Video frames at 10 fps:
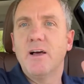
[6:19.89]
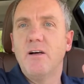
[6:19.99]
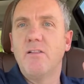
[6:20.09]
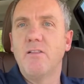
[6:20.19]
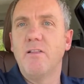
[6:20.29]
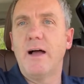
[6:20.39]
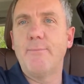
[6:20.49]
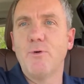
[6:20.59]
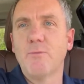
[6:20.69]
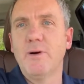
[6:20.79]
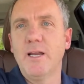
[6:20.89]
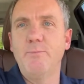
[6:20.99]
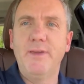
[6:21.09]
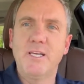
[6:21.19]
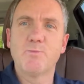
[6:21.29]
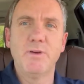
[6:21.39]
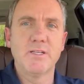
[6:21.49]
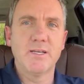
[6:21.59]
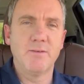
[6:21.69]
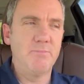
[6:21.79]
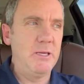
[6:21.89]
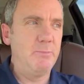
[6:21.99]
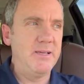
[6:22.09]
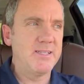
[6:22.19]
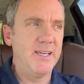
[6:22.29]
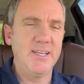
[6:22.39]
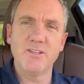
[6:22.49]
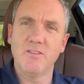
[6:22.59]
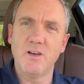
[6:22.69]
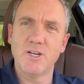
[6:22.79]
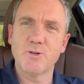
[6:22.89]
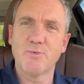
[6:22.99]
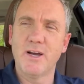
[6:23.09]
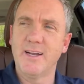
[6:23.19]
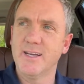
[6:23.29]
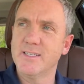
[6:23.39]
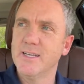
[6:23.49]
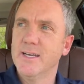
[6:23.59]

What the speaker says: A lot more money being spent on PPC to launch a product.